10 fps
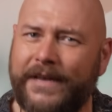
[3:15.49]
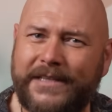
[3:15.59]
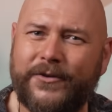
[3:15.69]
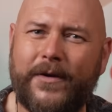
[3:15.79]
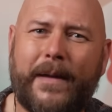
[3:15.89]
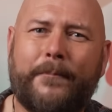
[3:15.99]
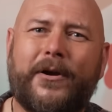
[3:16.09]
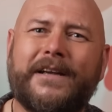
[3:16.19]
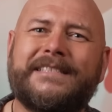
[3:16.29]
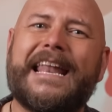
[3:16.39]
you need to
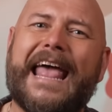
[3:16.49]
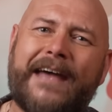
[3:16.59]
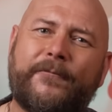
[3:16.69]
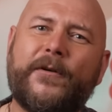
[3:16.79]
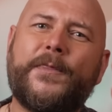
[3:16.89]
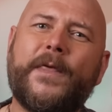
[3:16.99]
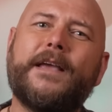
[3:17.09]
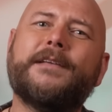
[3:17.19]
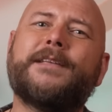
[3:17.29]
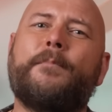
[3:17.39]
remember is that
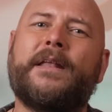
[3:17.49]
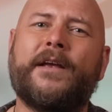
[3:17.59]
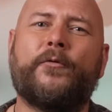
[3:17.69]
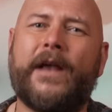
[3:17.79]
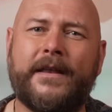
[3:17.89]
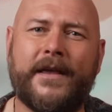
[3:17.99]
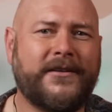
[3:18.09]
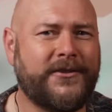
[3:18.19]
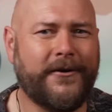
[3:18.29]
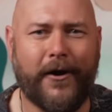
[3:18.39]
everything is emitting
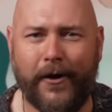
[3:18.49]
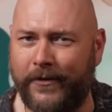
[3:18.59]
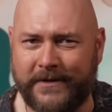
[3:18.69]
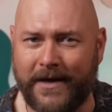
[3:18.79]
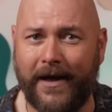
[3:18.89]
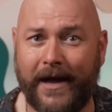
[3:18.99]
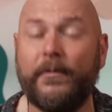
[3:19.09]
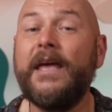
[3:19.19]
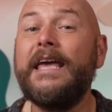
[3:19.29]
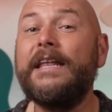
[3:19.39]
radiation all the
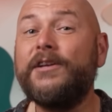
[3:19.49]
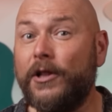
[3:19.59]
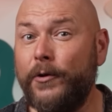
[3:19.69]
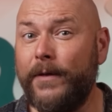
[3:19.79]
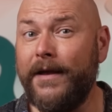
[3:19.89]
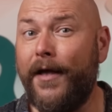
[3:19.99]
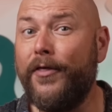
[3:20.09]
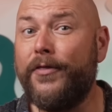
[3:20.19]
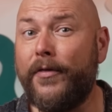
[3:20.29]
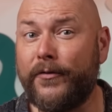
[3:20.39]
time, including the